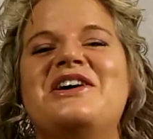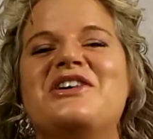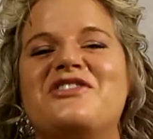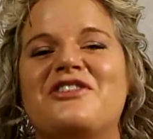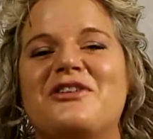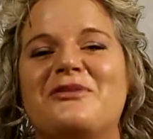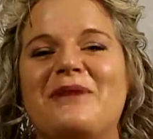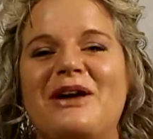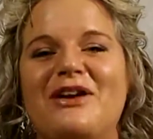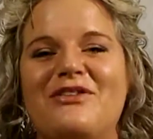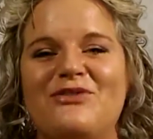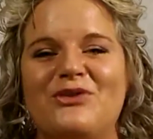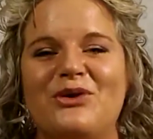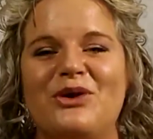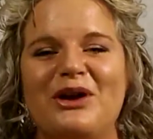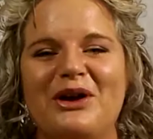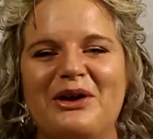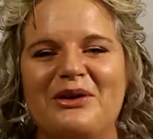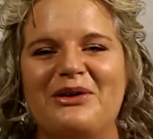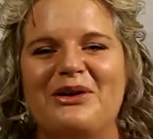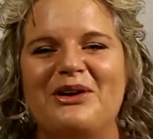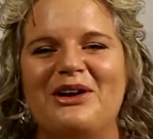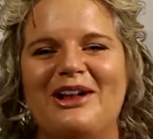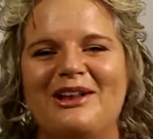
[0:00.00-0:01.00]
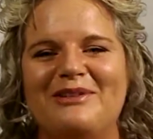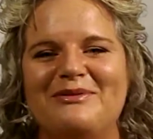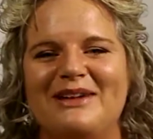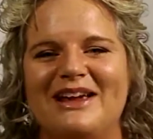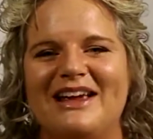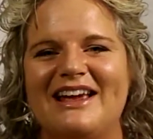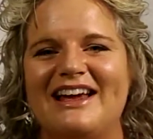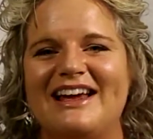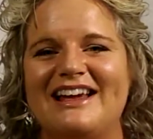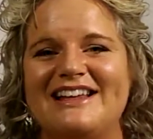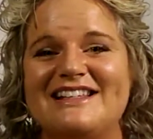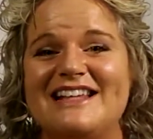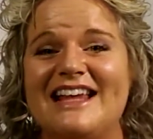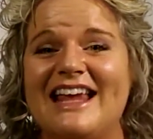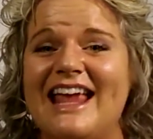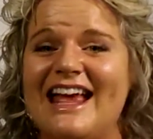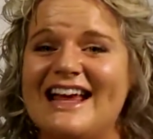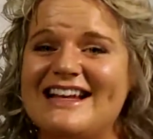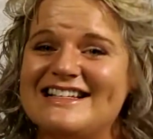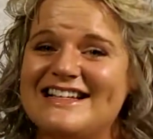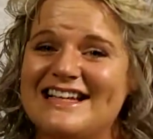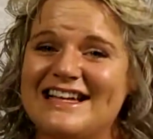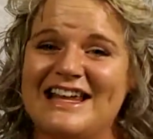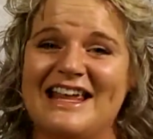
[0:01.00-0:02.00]
for my 4-year-old, because he
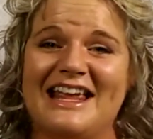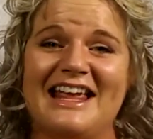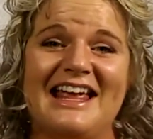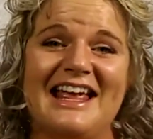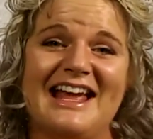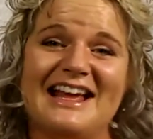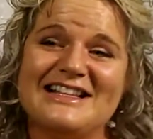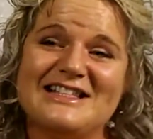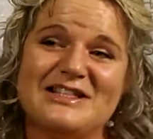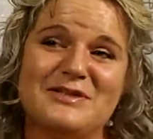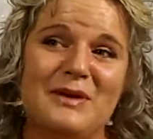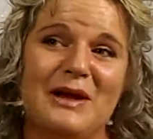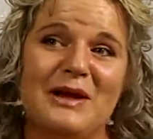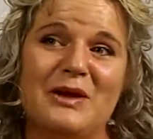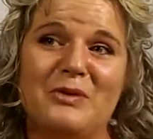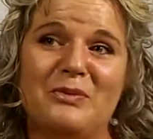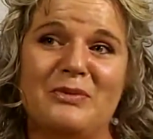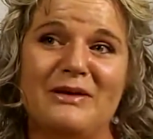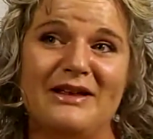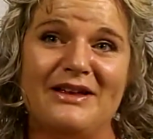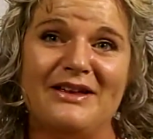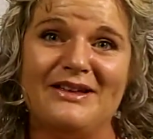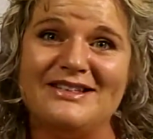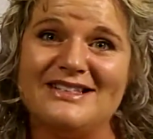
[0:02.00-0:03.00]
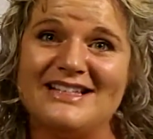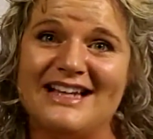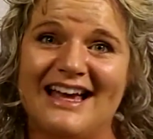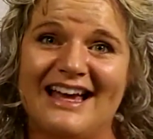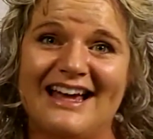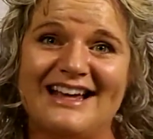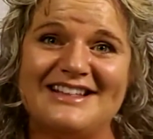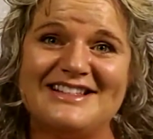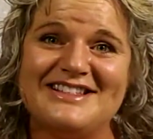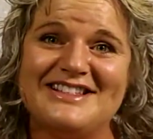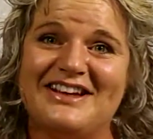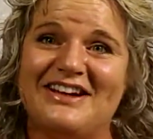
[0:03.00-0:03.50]
can't swallow pills yet.